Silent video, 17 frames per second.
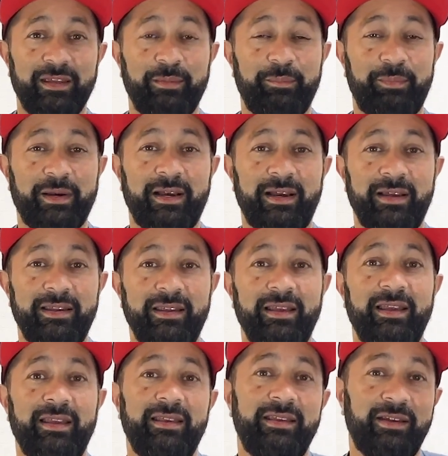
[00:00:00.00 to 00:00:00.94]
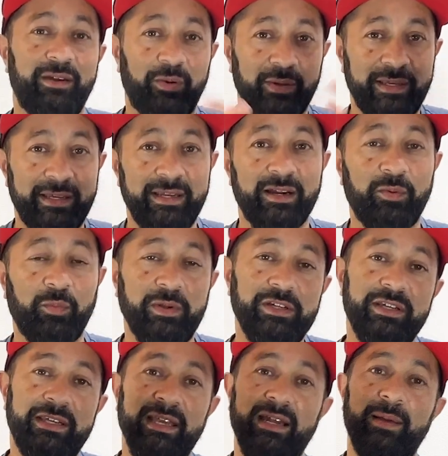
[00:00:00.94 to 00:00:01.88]
But, you know, here, when
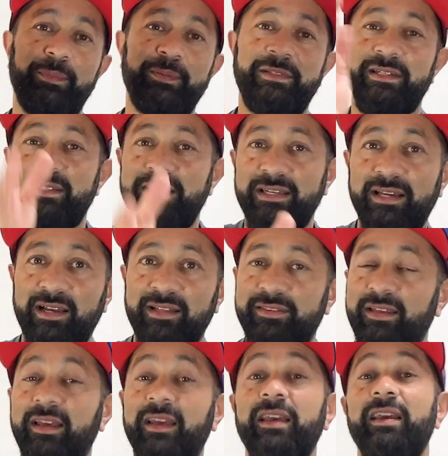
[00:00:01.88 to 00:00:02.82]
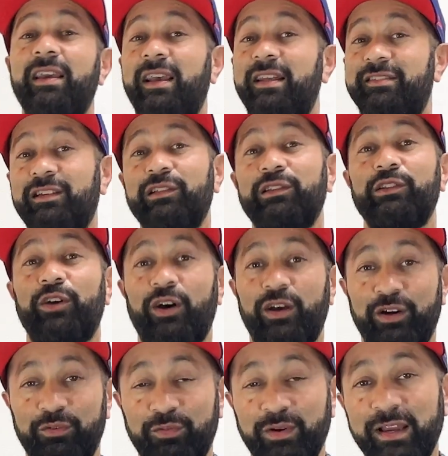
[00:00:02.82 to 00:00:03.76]
you get up to Niigata, it's a
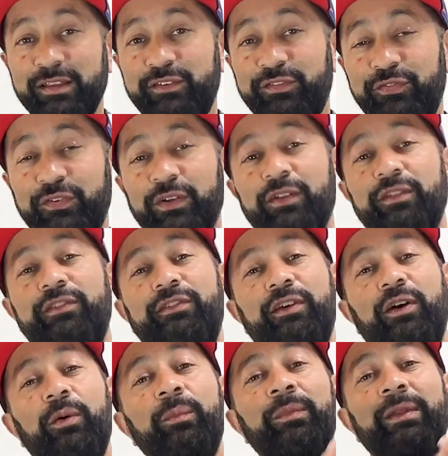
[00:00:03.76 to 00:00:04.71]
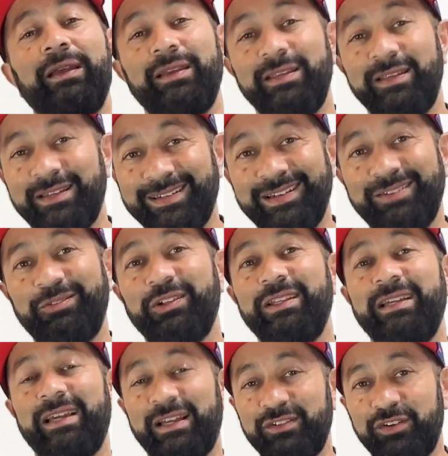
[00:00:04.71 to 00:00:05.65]
lot of rice fields. So you can
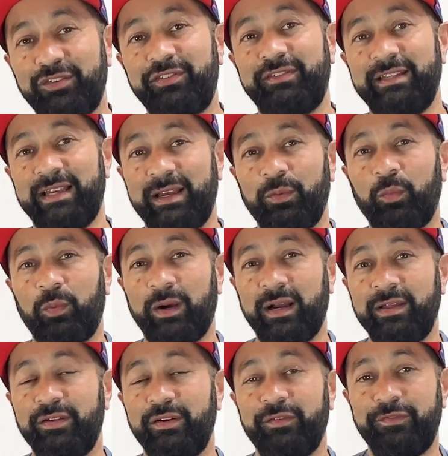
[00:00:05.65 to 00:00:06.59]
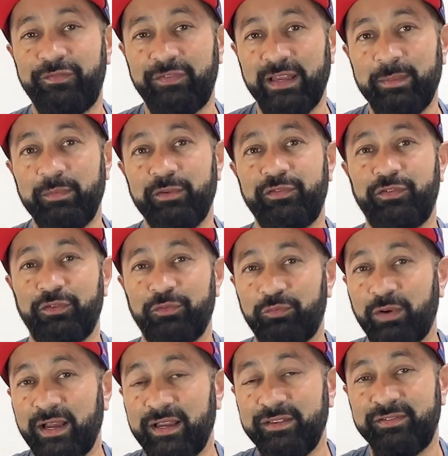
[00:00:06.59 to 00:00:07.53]
really understand why they're famous for
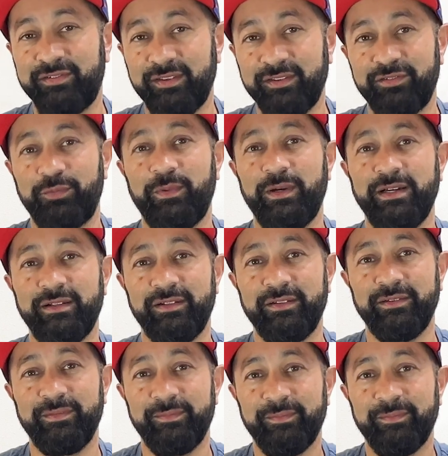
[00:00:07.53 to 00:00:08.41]
rice as well.